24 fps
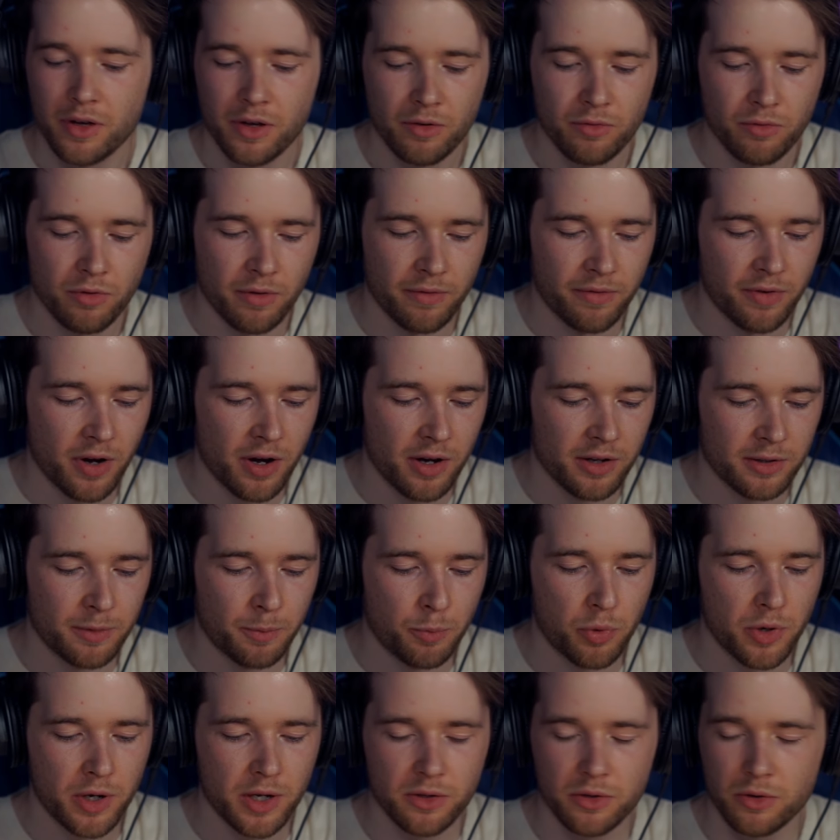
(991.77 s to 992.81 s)
Reverse
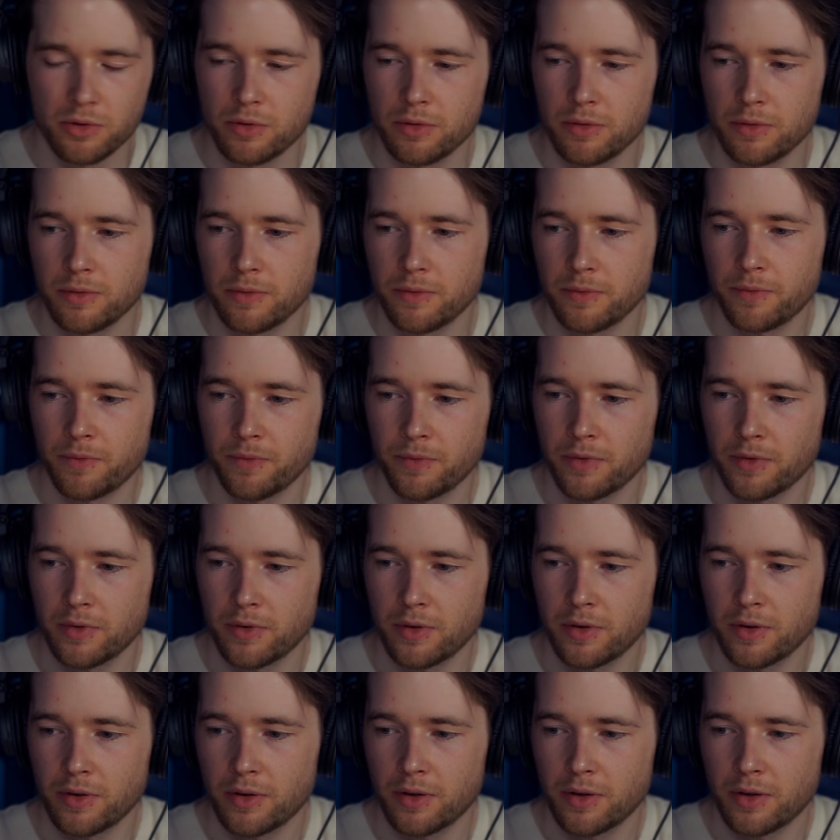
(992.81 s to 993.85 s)
Weasel.
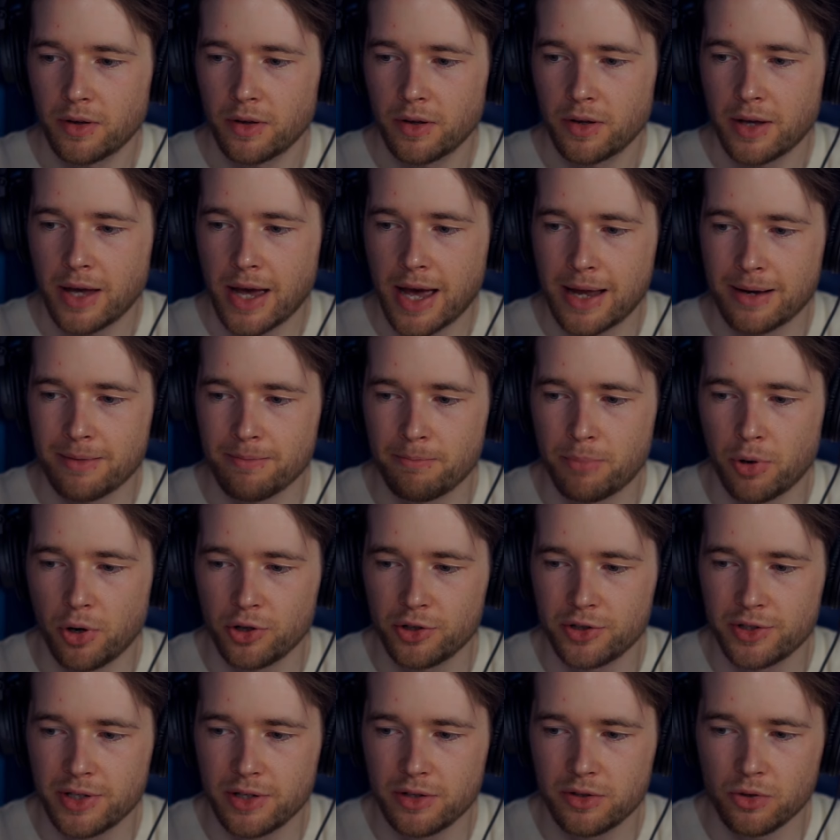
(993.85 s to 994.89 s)
And
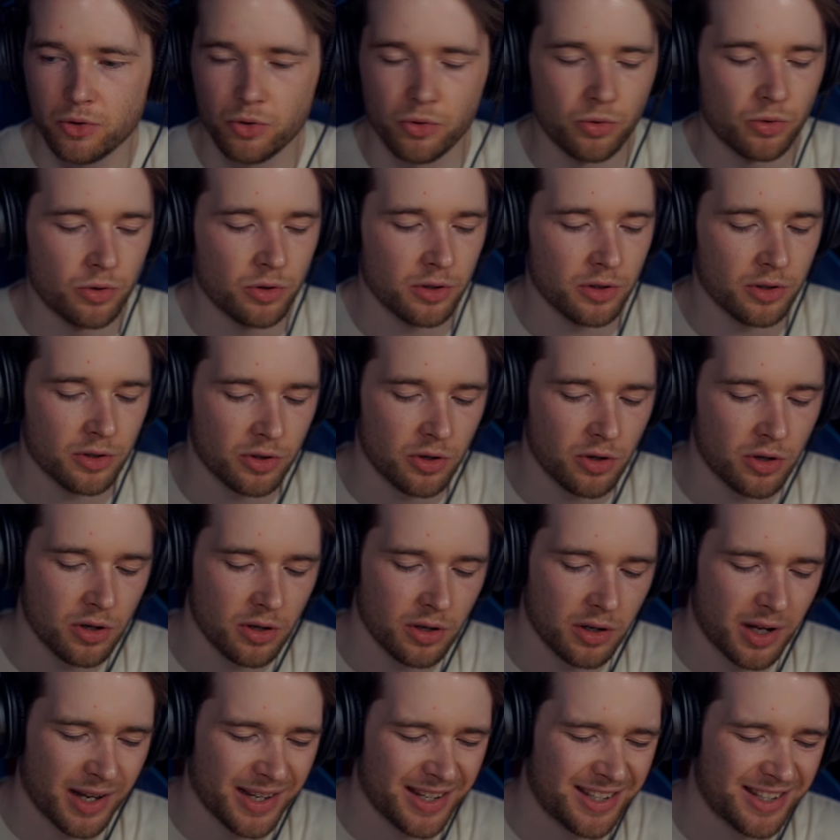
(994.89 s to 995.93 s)
Boss's Orders. Look at
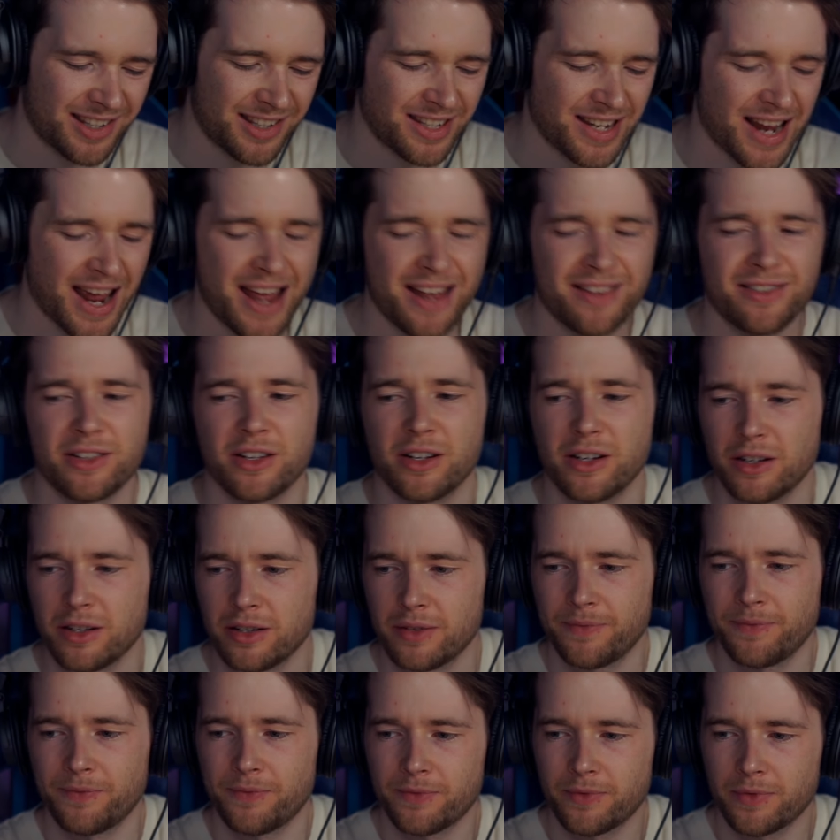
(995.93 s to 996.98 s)
Lysandre.
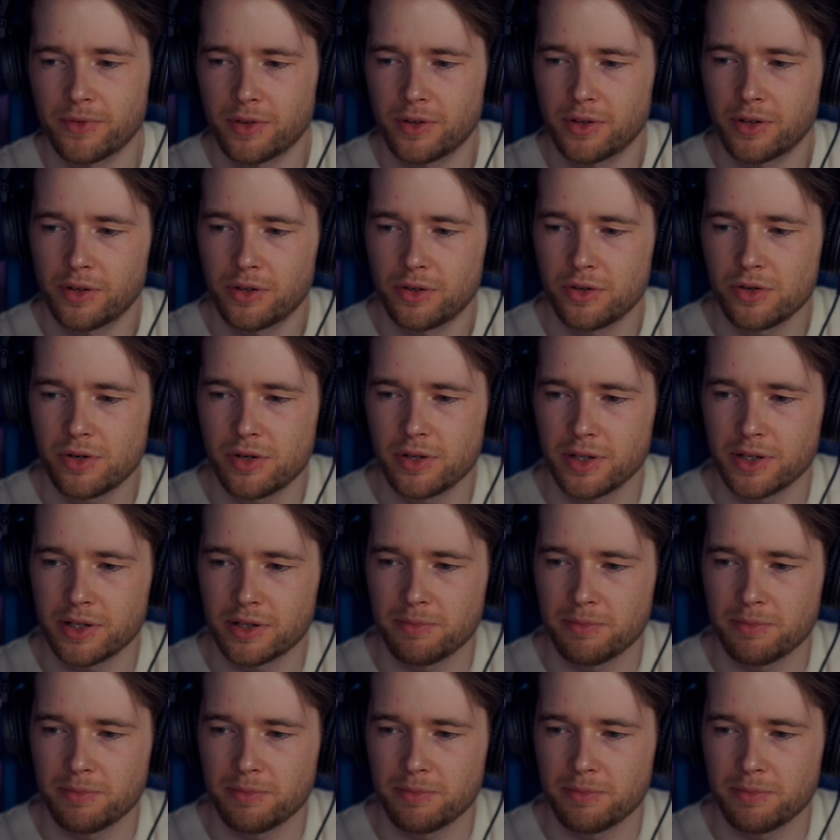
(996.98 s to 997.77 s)
Look at this